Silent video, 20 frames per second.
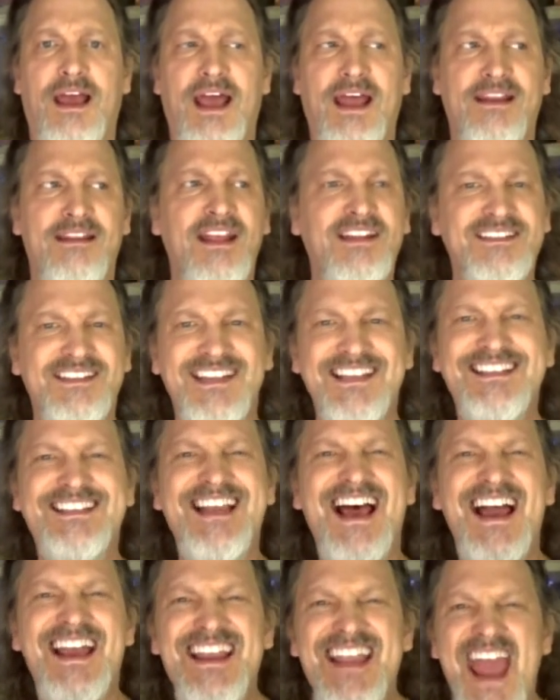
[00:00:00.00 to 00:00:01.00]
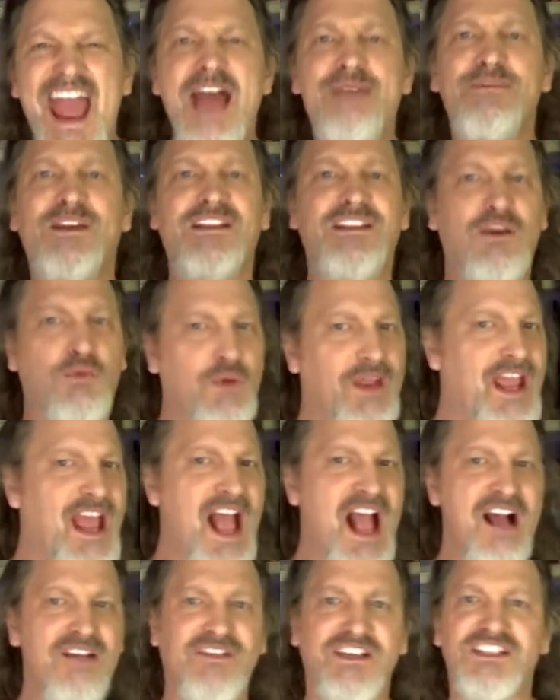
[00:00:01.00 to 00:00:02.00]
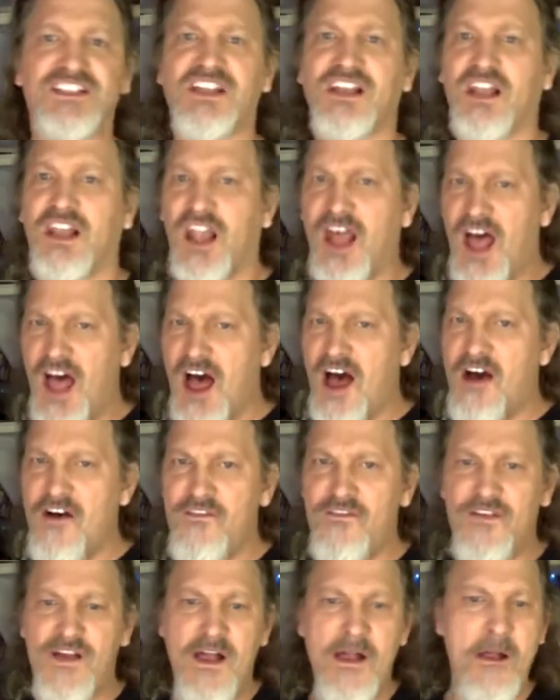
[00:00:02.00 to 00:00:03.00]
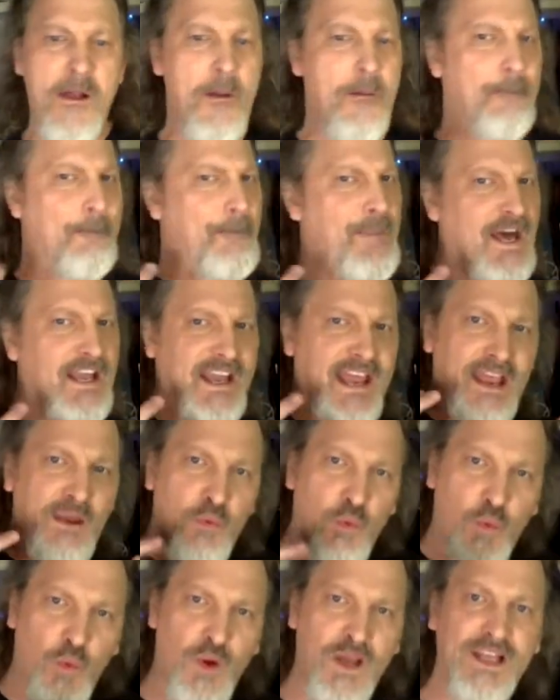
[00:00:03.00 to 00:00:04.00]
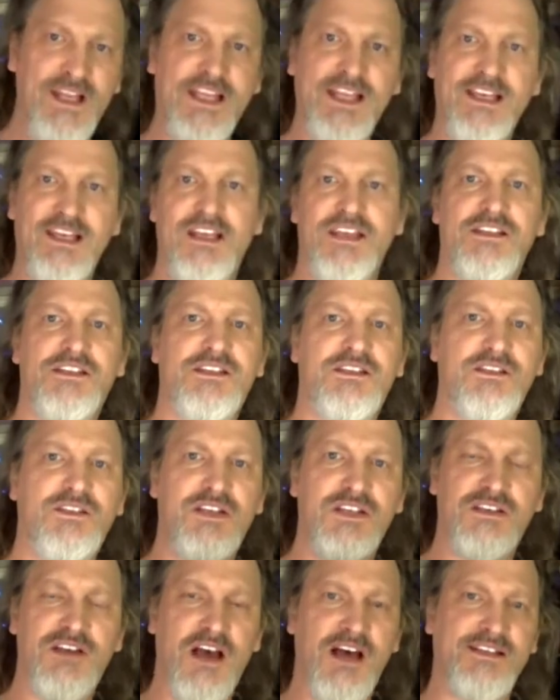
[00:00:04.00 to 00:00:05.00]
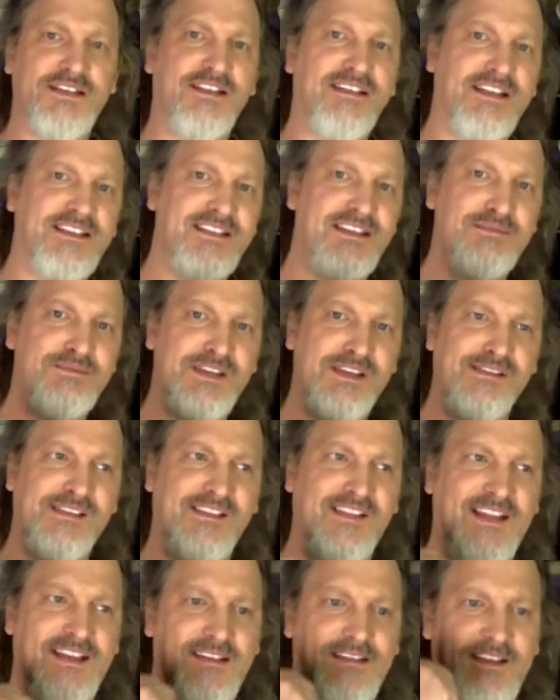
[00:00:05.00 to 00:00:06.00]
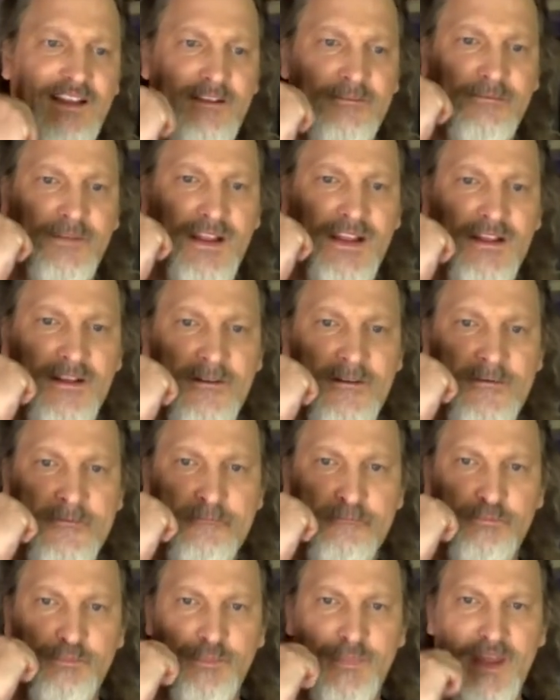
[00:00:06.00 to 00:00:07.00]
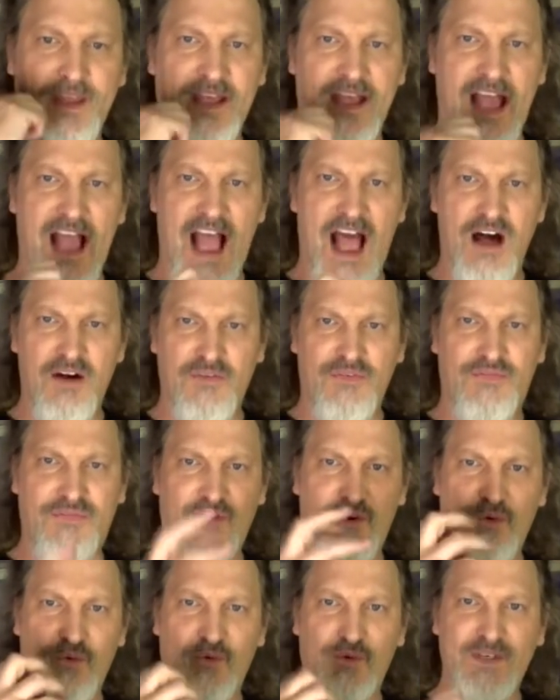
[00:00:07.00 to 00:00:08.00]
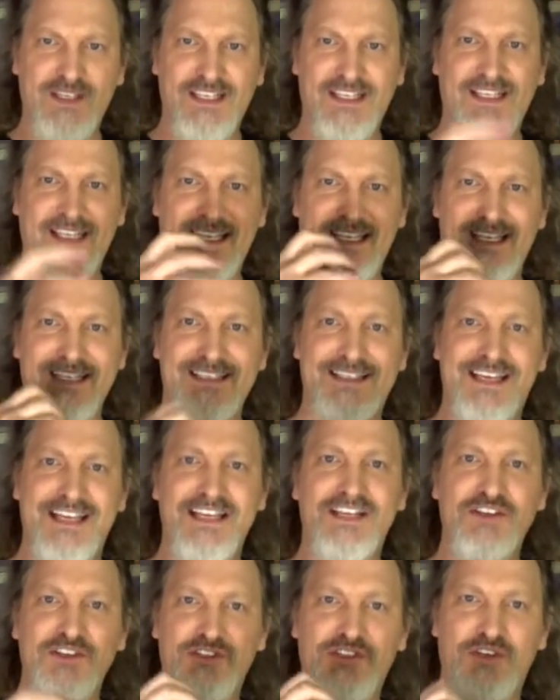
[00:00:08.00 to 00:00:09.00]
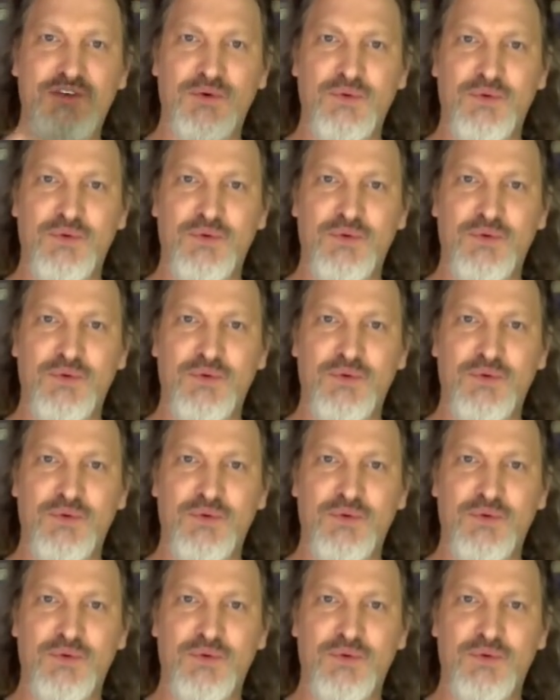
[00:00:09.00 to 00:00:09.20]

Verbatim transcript: And that's the dynamic that we have. It's love, but a willingness to toss. And that seems something that Alpha really continues to